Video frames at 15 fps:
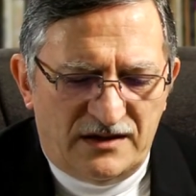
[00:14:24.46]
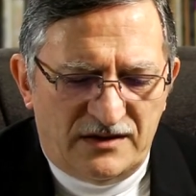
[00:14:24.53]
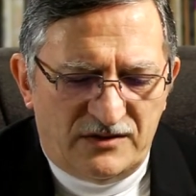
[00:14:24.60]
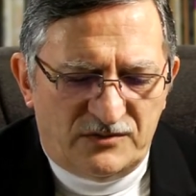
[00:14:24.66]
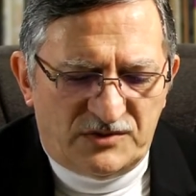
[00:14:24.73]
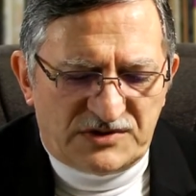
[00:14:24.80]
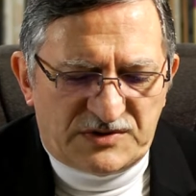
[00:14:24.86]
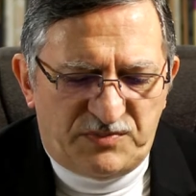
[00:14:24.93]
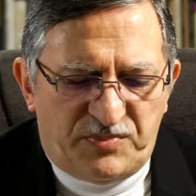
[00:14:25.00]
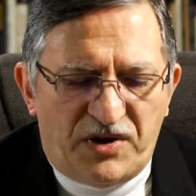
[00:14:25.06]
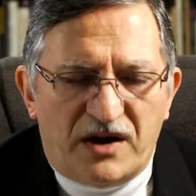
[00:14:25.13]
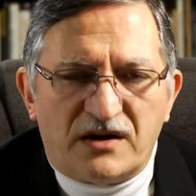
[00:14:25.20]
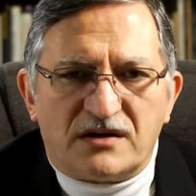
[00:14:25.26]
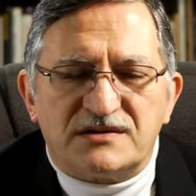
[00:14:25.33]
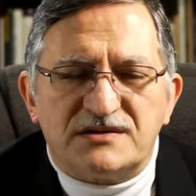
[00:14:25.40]
was
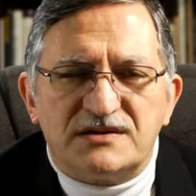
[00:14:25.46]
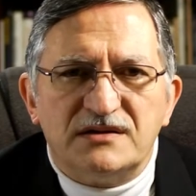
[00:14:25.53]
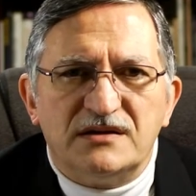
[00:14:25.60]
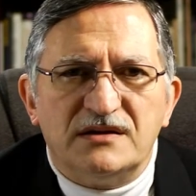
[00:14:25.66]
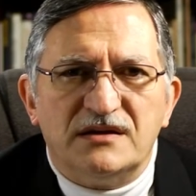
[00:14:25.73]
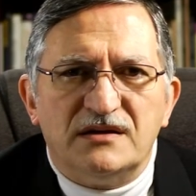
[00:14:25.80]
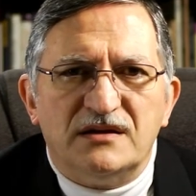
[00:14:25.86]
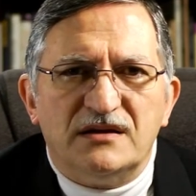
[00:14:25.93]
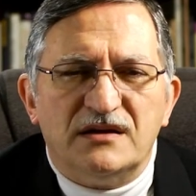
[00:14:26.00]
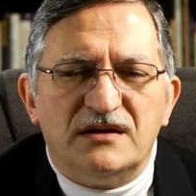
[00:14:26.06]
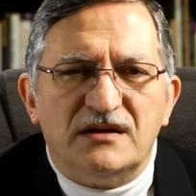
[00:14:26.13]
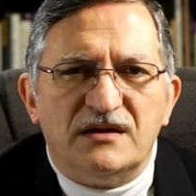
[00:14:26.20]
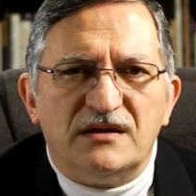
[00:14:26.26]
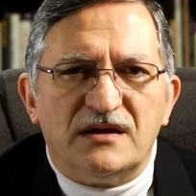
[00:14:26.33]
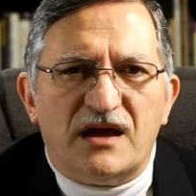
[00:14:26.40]
part,
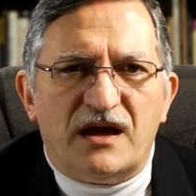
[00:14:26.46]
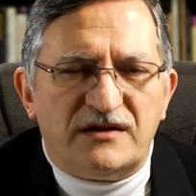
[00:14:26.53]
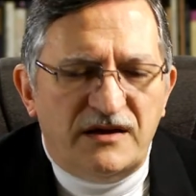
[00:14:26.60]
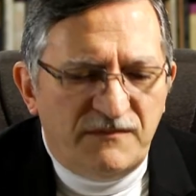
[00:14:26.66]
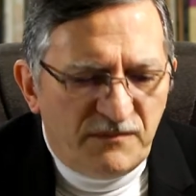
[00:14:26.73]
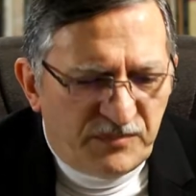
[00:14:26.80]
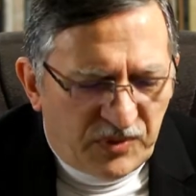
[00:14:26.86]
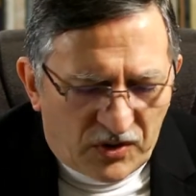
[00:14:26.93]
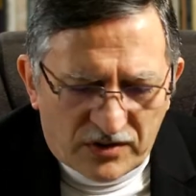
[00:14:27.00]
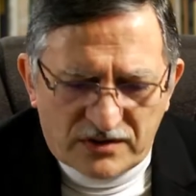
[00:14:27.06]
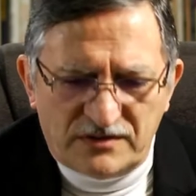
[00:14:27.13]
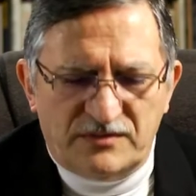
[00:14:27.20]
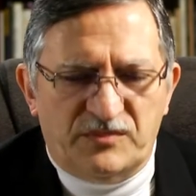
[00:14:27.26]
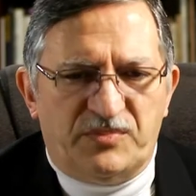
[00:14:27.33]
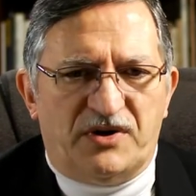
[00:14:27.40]
an
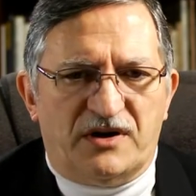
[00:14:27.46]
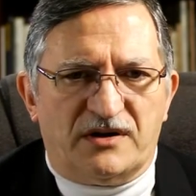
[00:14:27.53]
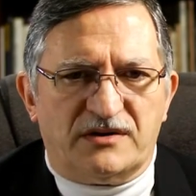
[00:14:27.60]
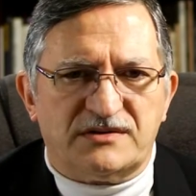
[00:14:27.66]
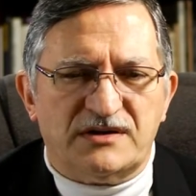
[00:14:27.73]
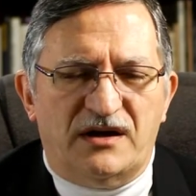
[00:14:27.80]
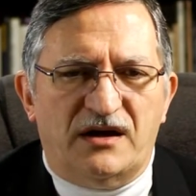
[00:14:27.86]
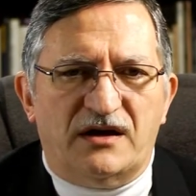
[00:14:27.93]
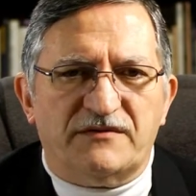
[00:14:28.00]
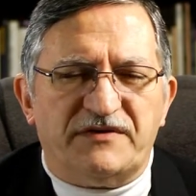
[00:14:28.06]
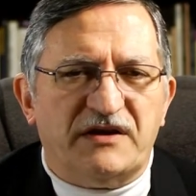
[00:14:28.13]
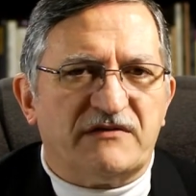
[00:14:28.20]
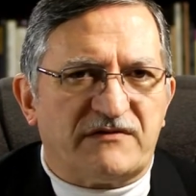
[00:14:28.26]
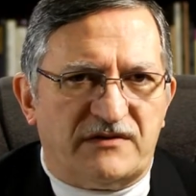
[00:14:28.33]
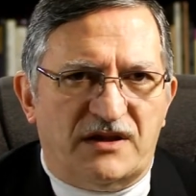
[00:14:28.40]
important part of
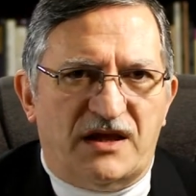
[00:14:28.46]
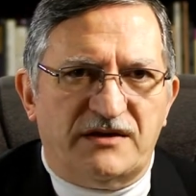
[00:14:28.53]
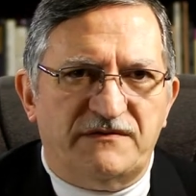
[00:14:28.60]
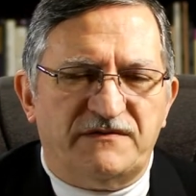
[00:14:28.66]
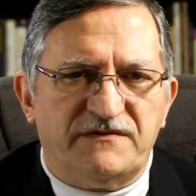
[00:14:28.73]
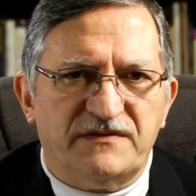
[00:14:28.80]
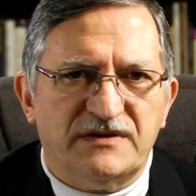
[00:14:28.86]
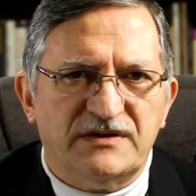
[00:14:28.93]
his life.